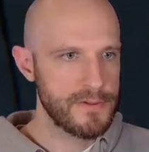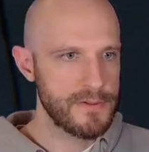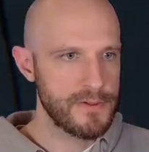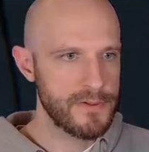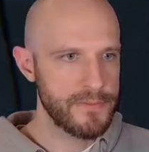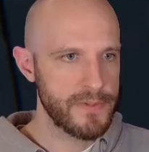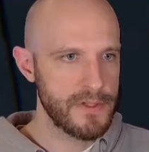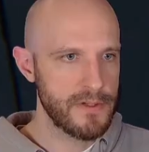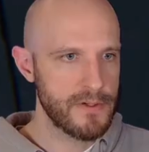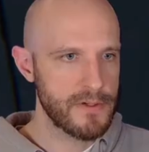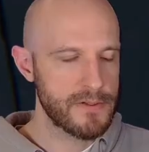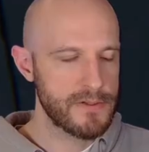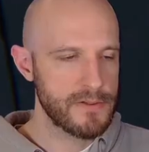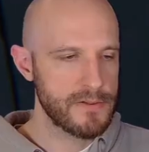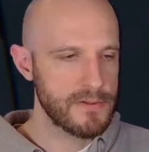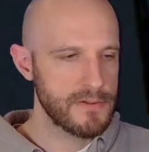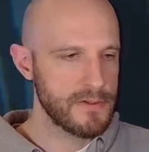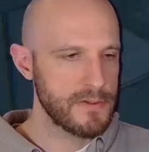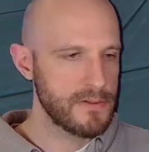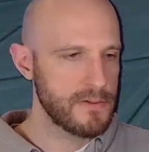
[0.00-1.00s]
Don't be locked.
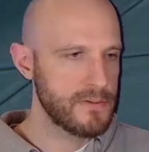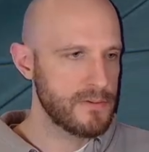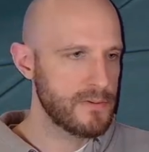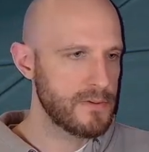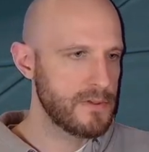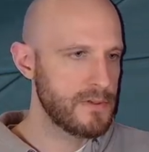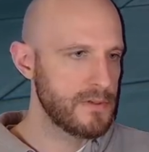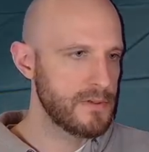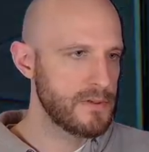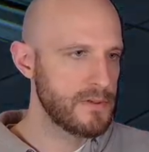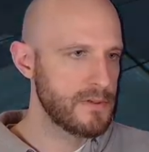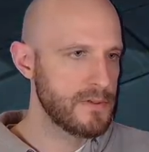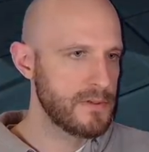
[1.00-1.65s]
Oh.